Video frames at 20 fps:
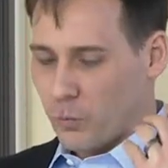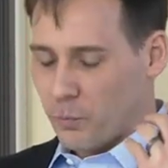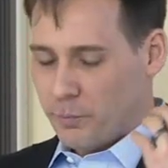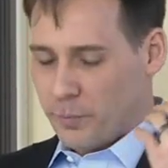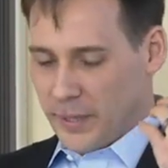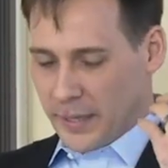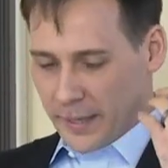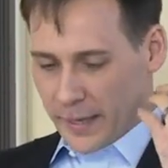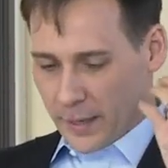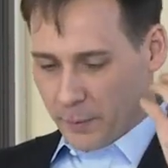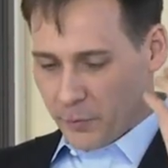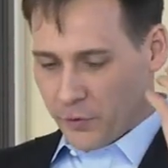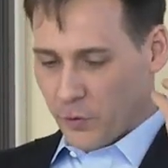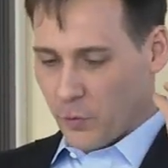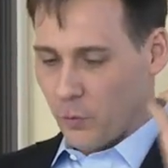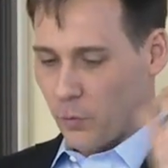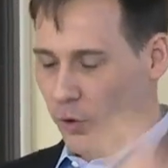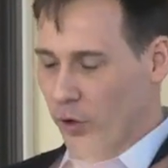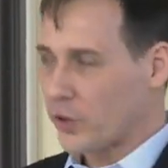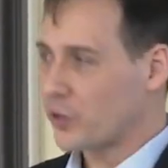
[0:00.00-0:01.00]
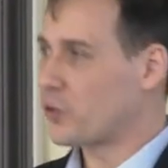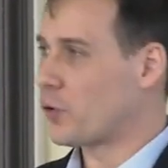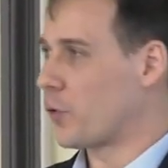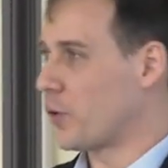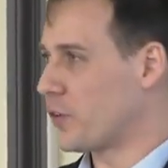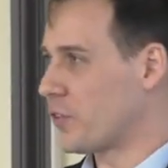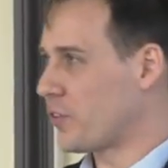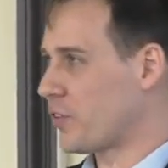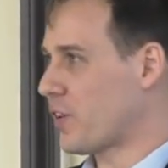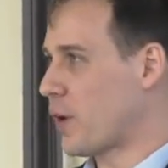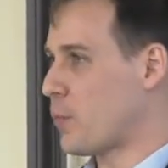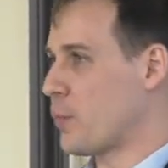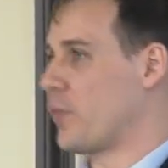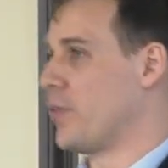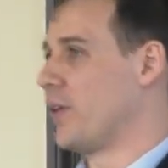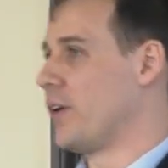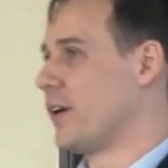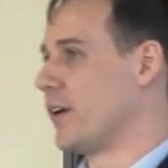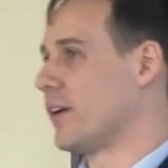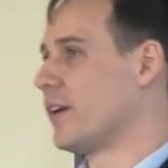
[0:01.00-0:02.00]
being able to work towards
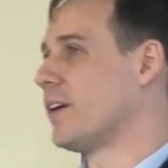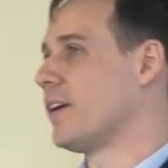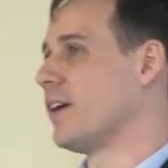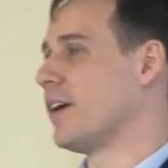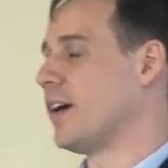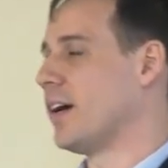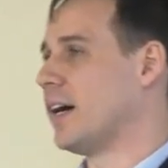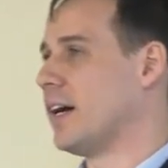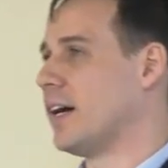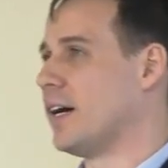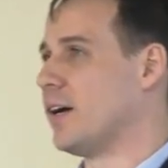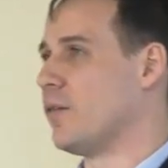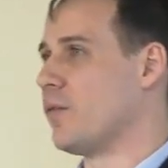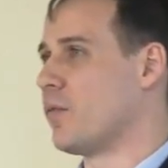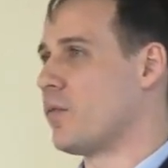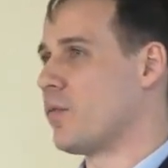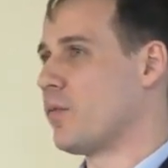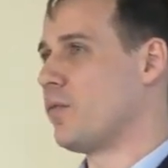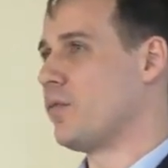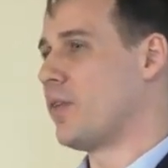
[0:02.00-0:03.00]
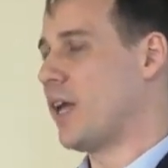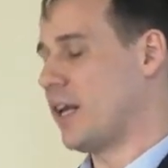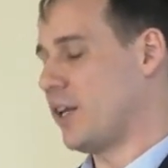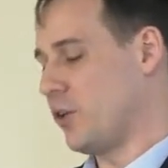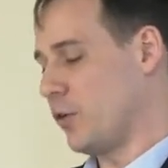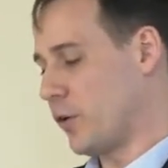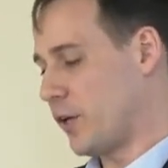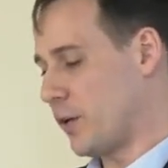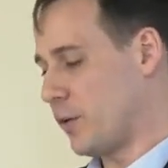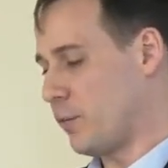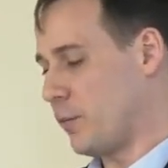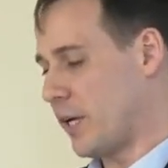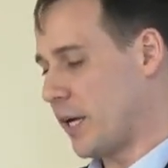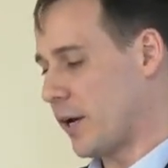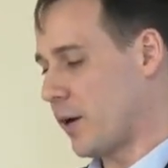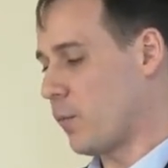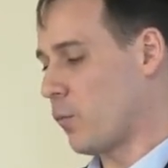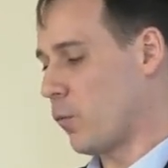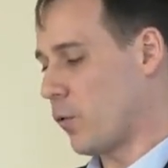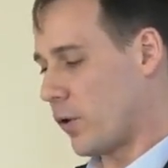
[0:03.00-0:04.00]
something um, that you can
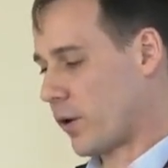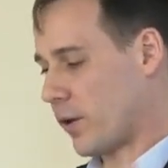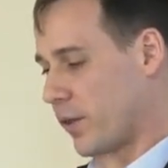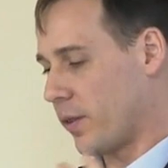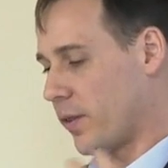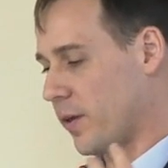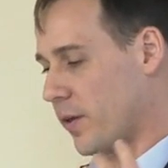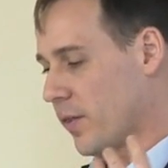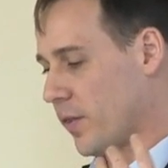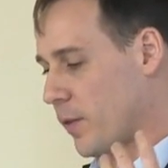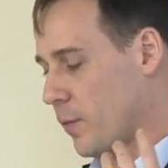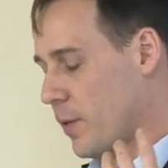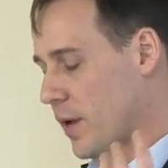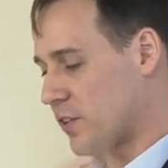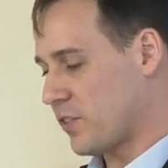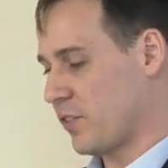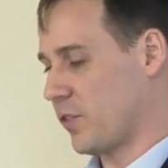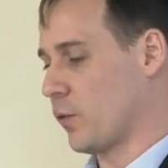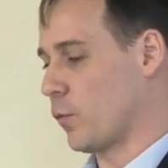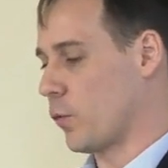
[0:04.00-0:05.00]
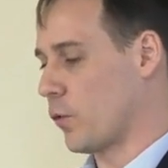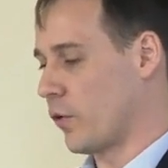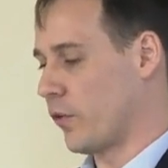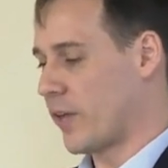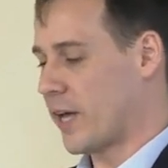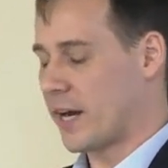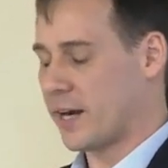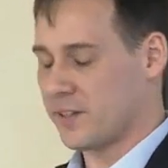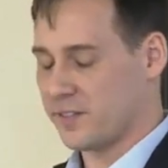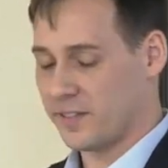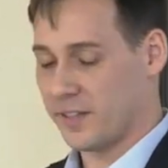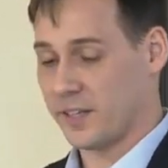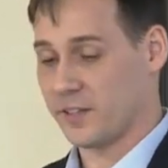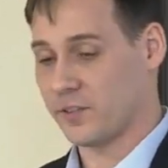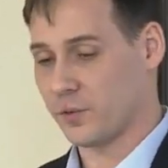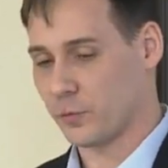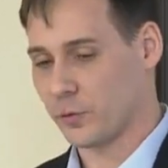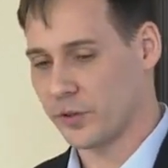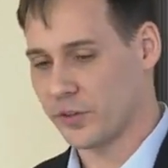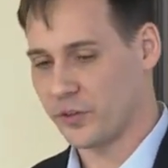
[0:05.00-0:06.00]
become one of the, the best of the world at, I think is
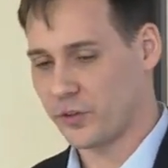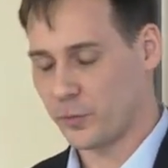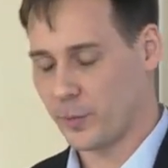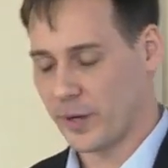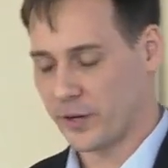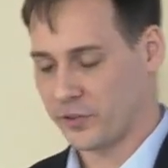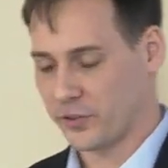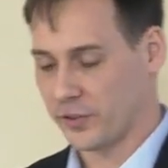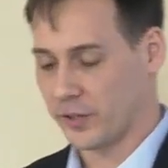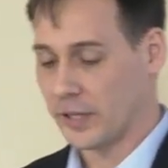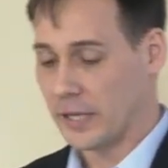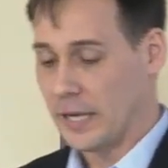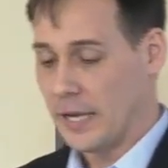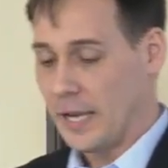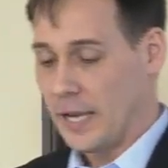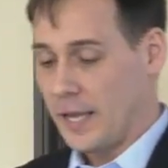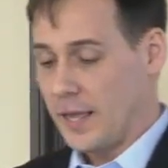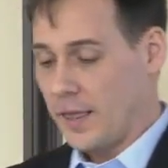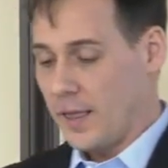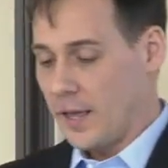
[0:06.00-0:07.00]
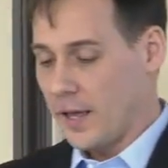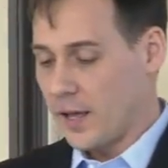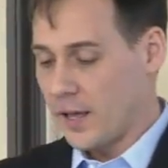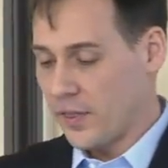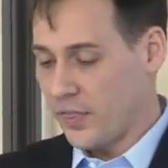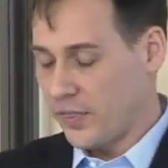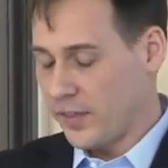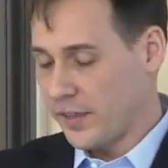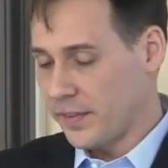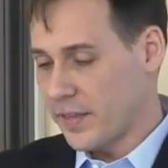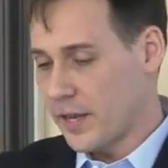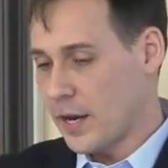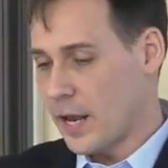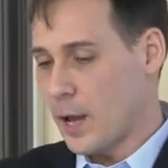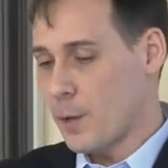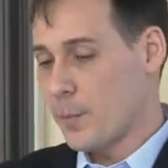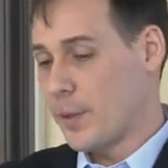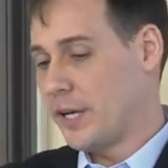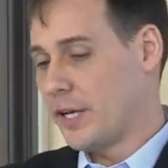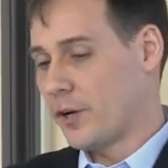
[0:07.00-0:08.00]
a really special uh, thing that
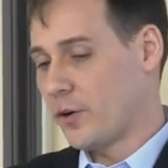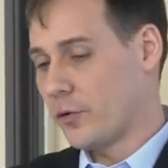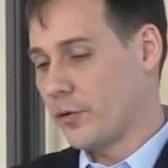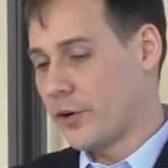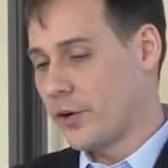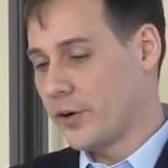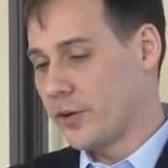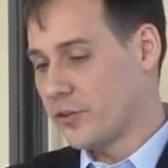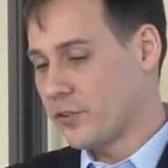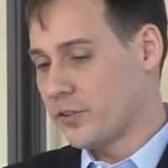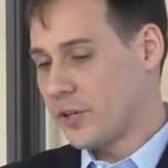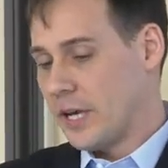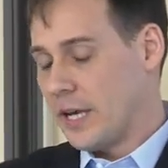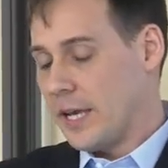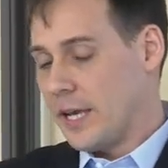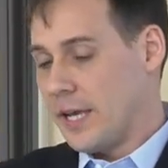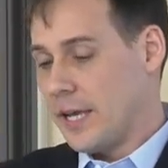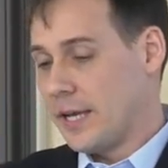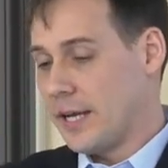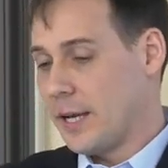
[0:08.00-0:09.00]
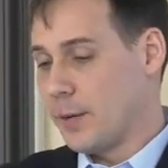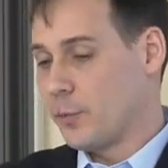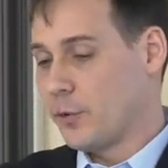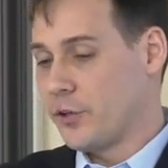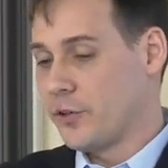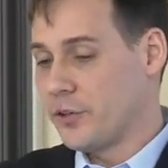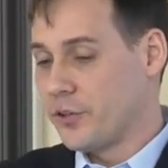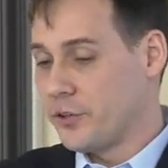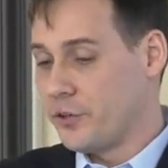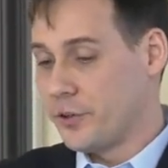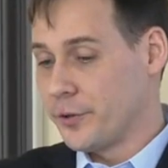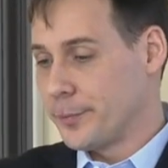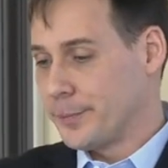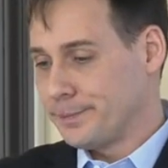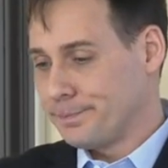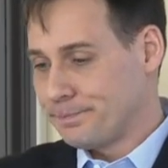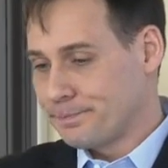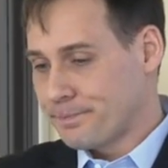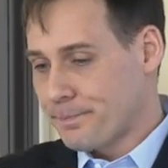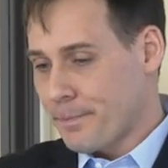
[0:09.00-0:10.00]
not many careers enable you to do.
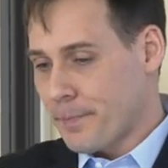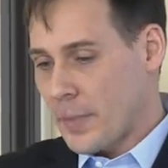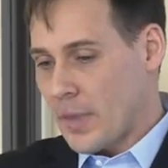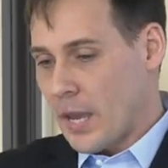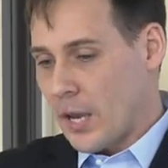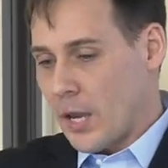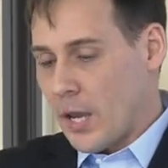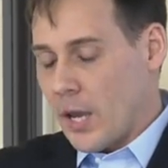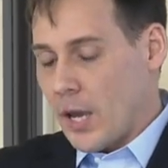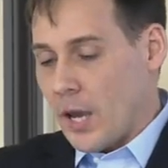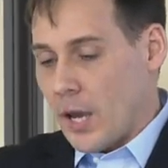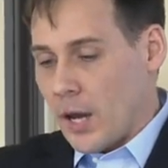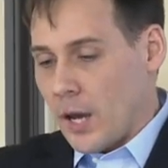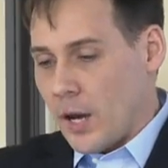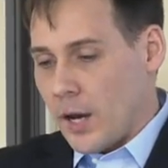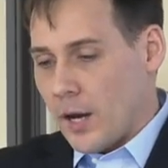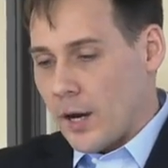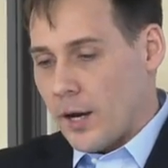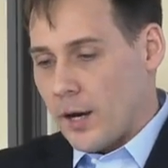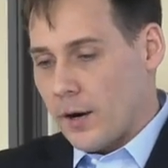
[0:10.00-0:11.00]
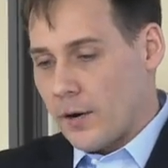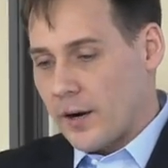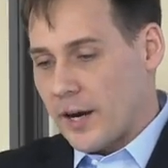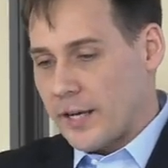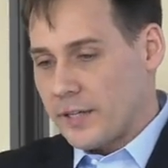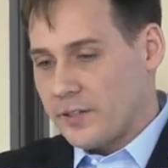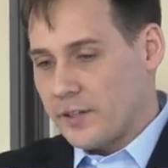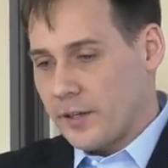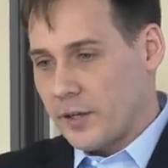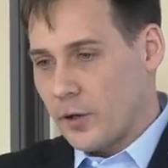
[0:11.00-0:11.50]
All right,